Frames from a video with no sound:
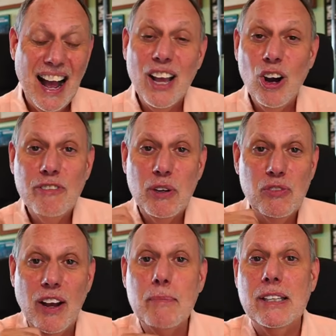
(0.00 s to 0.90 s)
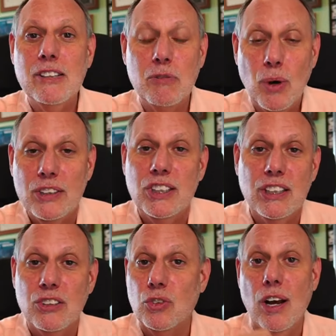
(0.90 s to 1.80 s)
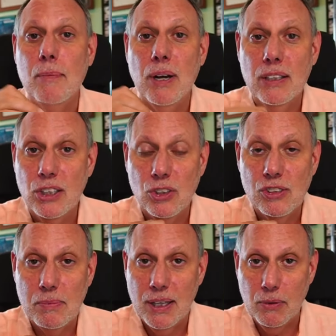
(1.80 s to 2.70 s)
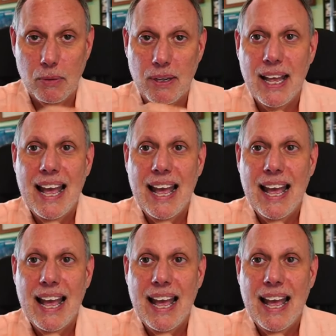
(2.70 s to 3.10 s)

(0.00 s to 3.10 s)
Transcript: I often find myself watching a drama, you know, something,